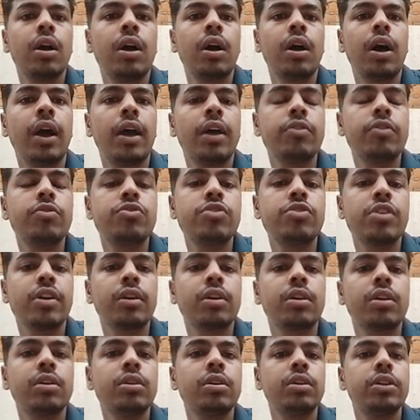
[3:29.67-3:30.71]
I have
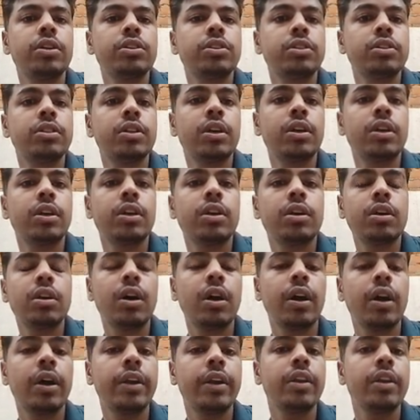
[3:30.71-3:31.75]
checked is there
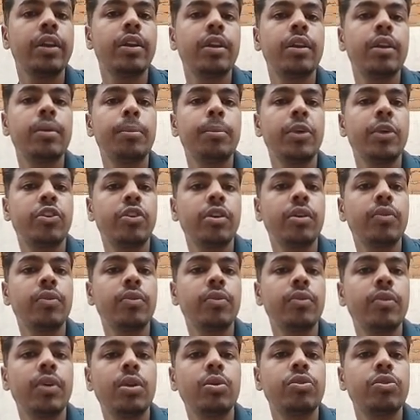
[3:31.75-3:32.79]
any missing
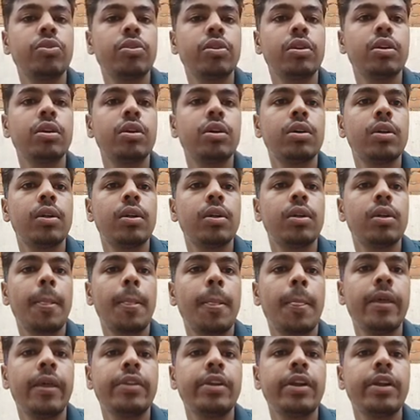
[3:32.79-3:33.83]
values
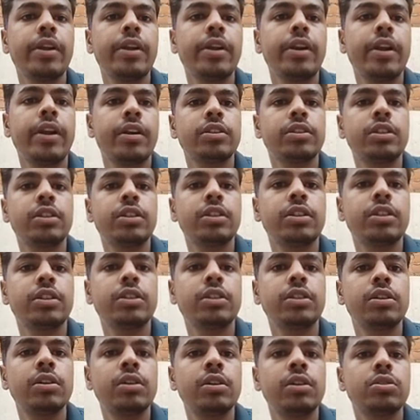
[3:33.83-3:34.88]
in the data set.
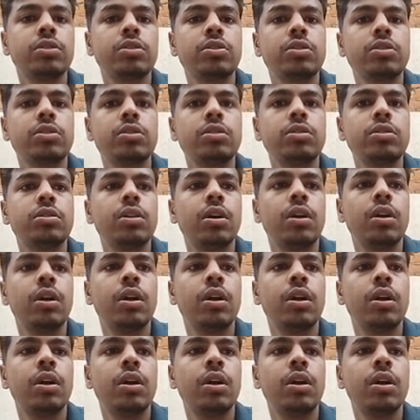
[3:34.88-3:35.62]
So